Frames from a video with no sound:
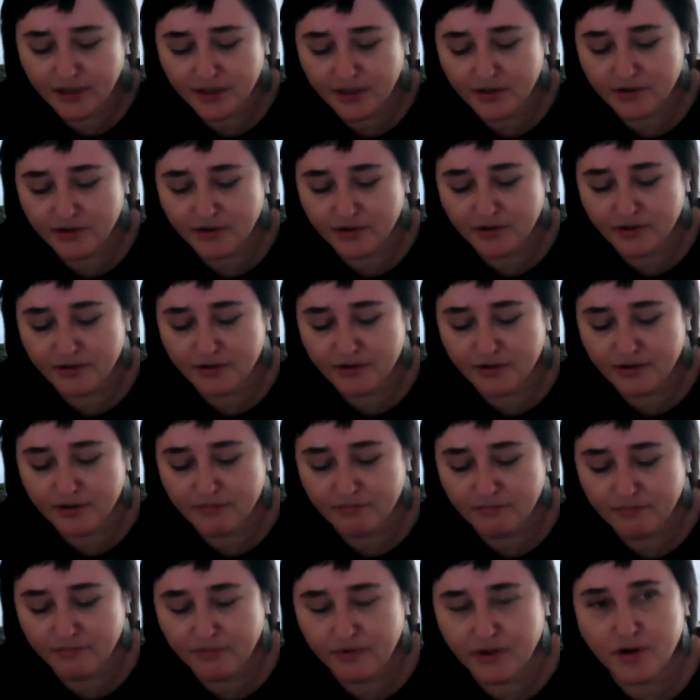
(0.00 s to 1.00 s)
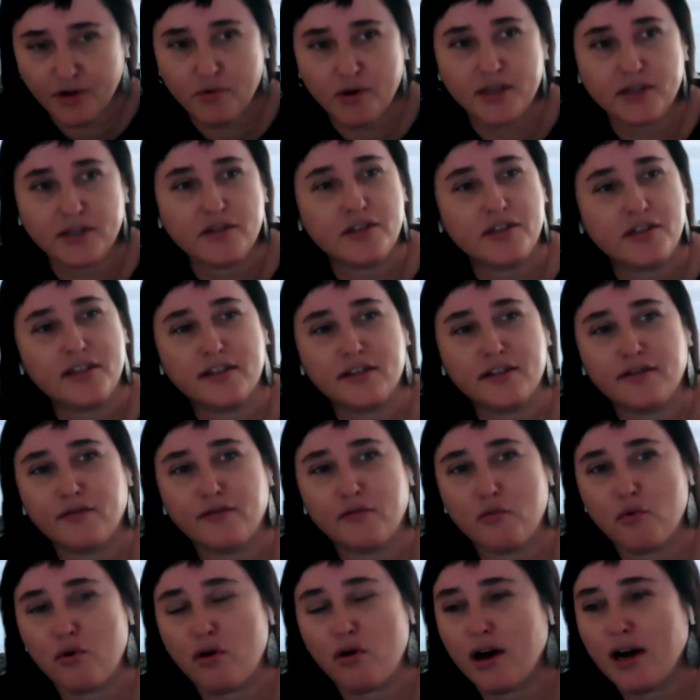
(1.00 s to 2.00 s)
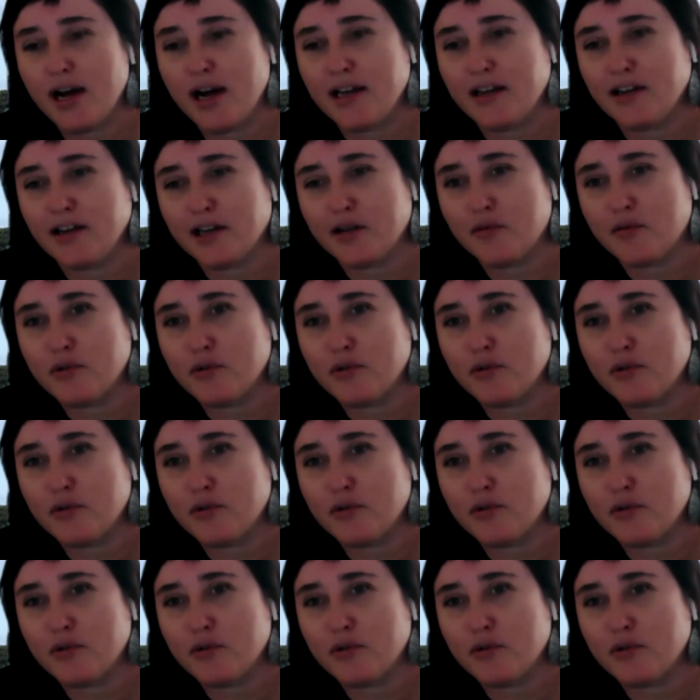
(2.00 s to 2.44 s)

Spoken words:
the questions of why, like,